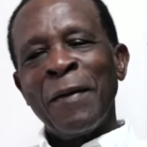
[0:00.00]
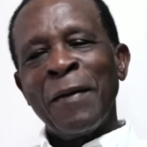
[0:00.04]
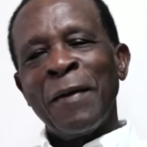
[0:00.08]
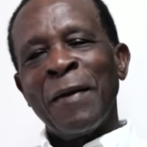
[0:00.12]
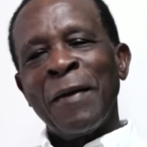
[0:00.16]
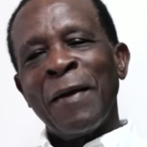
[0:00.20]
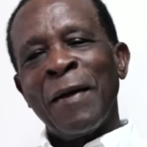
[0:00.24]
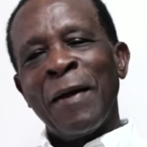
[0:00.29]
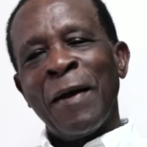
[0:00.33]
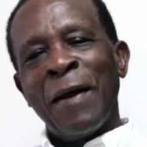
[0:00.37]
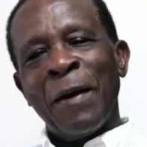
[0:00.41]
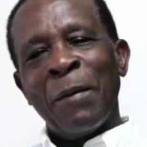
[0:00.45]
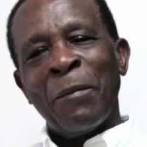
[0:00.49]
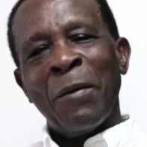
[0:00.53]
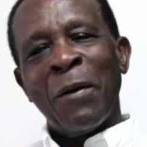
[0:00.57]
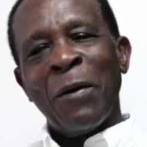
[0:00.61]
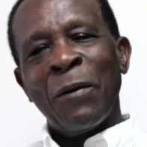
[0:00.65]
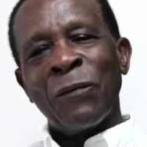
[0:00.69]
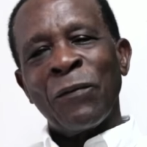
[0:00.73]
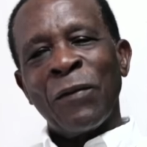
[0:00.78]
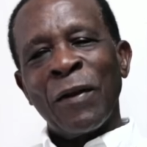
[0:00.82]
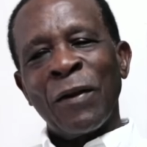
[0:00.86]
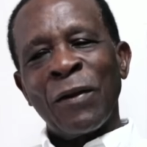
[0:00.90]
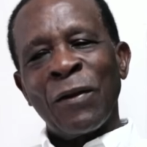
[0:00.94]
about
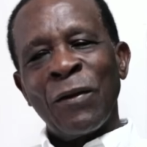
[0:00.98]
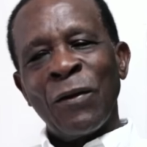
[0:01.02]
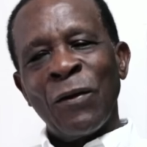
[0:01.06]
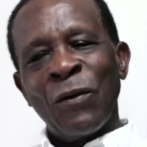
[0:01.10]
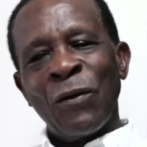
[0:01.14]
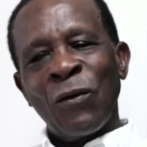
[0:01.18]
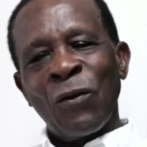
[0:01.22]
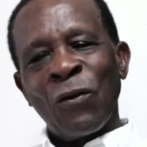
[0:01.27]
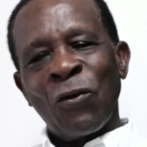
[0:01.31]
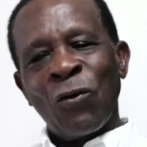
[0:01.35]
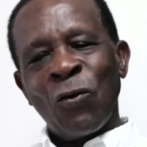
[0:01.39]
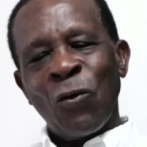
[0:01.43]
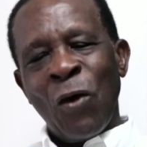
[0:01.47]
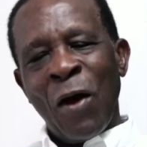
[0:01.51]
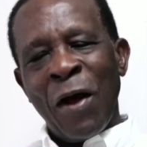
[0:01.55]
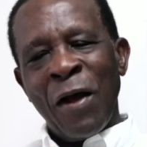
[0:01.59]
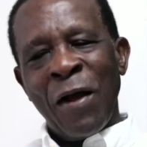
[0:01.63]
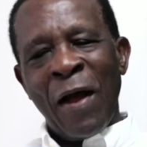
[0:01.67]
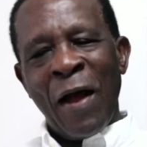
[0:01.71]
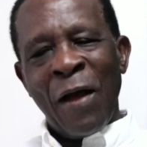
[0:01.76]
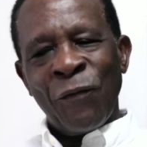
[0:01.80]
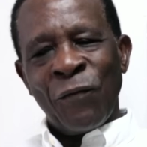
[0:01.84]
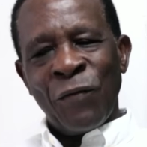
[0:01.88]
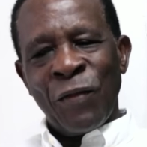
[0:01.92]
it. So
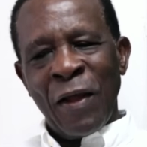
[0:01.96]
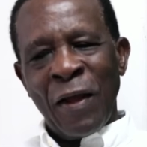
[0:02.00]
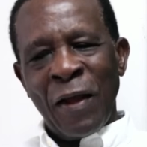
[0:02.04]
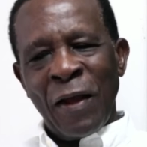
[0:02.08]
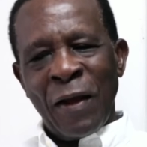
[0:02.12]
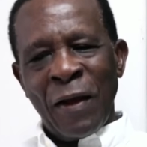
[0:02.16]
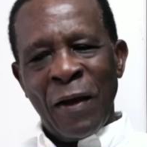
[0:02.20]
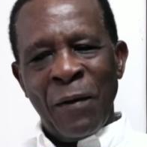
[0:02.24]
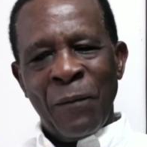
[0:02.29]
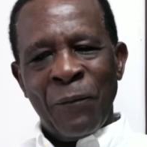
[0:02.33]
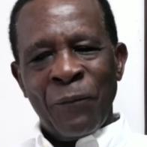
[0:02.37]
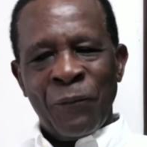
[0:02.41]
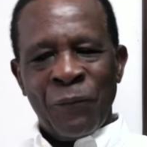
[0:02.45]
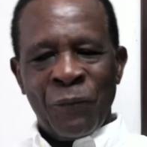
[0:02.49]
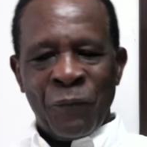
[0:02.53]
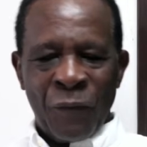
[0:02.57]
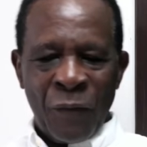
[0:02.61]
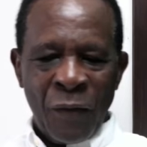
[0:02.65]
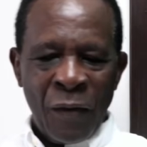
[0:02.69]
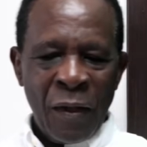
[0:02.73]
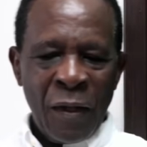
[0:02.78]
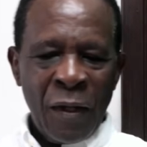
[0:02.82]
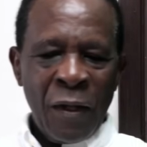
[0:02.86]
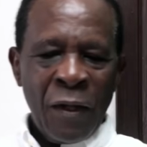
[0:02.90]
I think
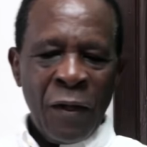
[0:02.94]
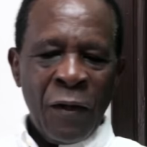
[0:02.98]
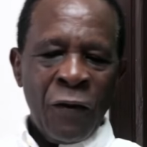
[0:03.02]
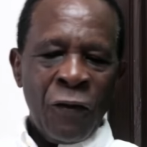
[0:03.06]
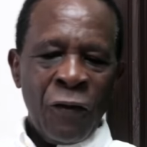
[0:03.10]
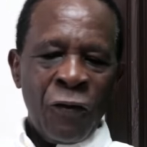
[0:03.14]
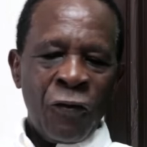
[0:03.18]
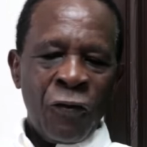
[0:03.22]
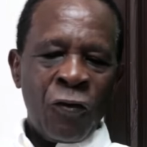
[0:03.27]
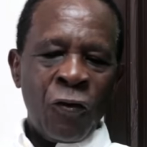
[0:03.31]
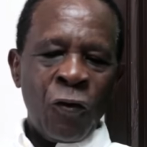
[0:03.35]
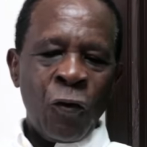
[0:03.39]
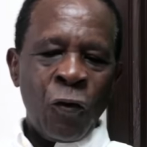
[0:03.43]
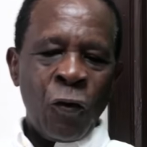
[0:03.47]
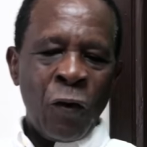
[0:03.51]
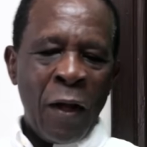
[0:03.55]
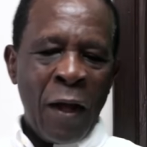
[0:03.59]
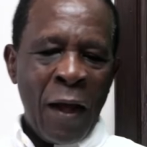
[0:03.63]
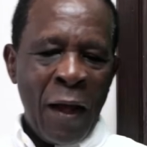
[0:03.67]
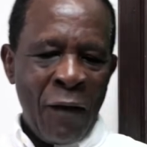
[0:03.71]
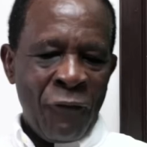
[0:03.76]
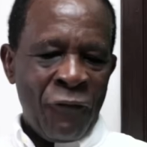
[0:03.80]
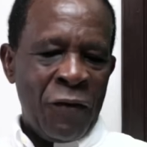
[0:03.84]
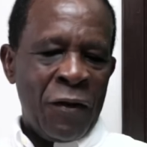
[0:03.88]
so
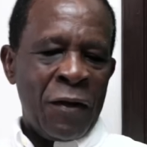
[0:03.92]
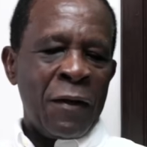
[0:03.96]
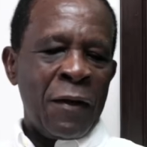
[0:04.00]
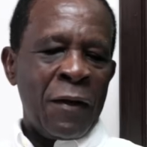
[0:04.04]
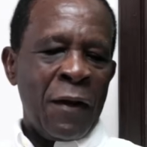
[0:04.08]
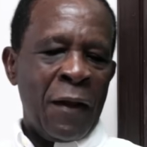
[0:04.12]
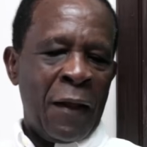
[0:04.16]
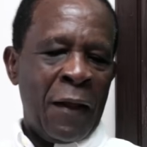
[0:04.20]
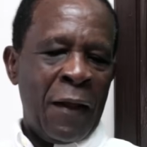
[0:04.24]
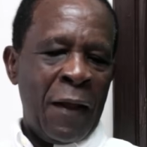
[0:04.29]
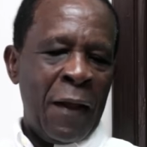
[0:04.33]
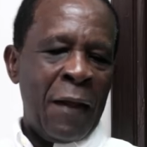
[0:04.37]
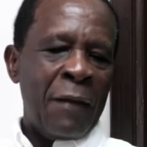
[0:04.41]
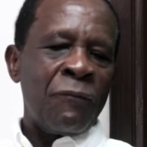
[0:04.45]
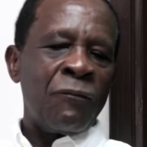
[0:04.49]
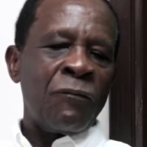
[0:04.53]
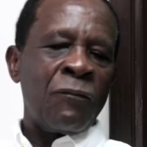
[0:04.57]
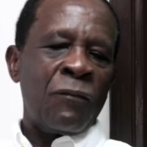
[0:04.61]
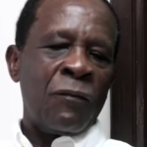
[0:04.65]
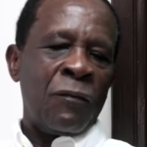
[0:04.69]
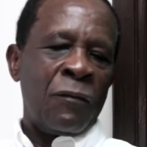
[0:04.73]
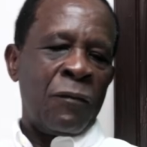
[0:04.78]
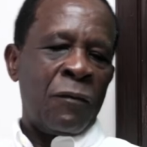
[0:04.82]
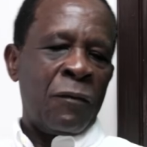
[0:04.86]
having the game
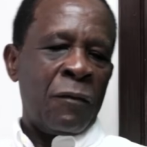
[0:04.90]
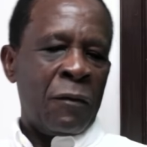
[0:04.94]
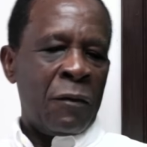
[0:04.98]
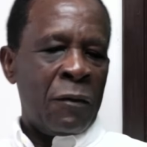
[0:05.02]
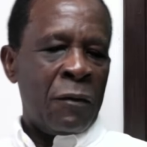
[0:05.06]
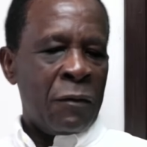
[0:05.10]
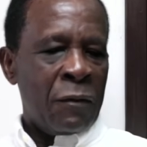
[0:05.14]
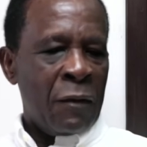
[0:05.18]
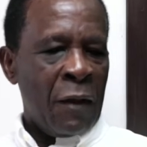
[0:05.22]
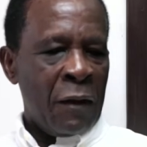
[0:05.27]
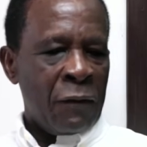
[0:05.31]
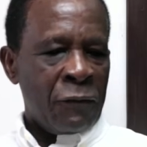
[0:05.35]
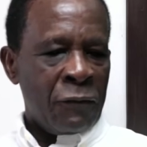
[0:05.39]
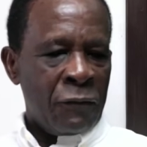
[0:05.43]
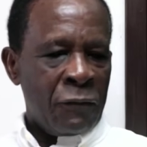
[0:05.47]
that